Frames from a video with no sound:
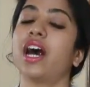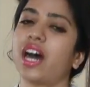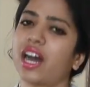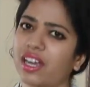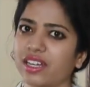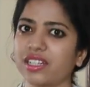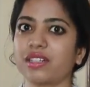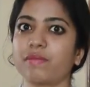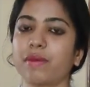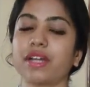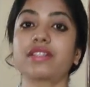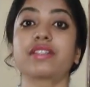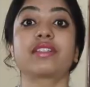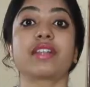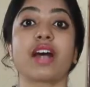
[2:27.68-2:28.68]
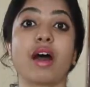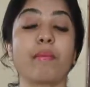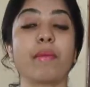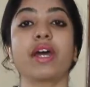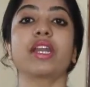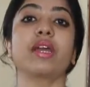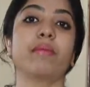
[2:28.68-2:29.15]
What to do
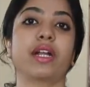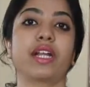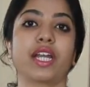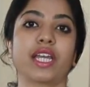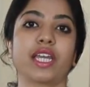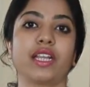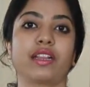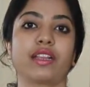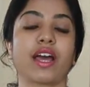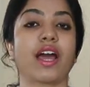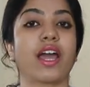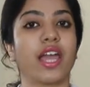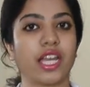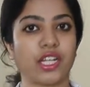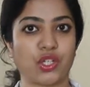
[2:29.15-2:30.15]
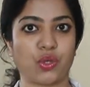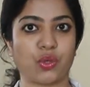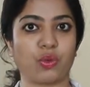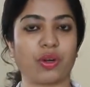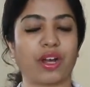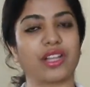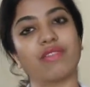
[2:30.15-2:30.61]
if the breathing rate
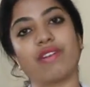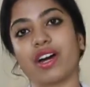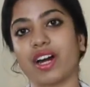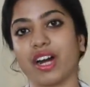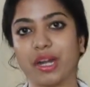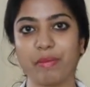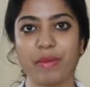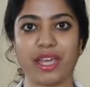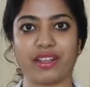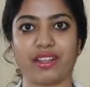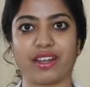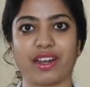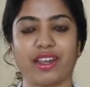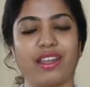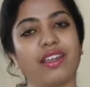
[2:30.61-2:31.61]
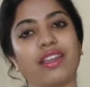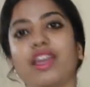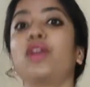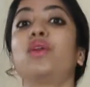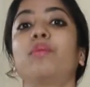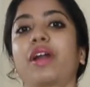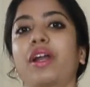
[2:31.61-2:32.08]
lies outside of the normal
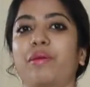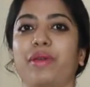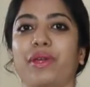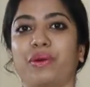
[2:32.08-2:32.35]
range?